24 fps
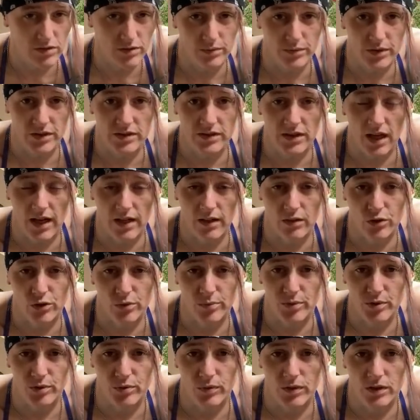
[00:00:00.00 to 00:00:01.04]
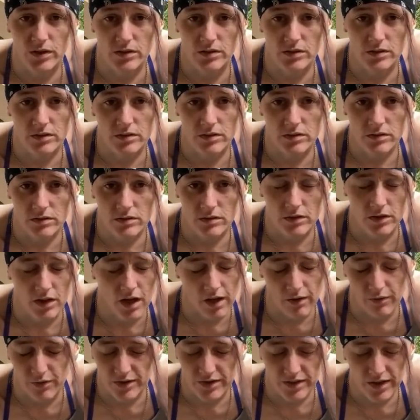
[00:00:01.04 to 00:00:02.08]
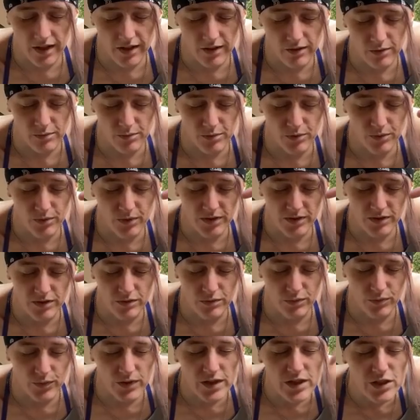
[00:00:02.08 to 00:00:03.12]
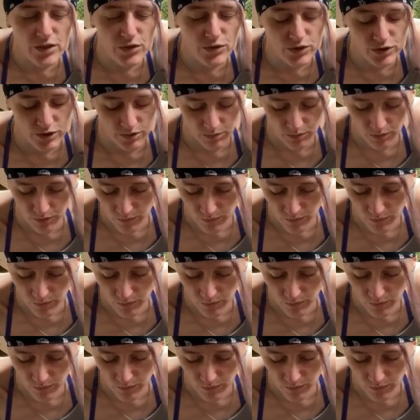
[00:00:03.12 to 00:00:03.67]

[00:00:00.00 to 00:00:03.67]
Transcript: the recyclable ones, or not recyclable ones, the reusable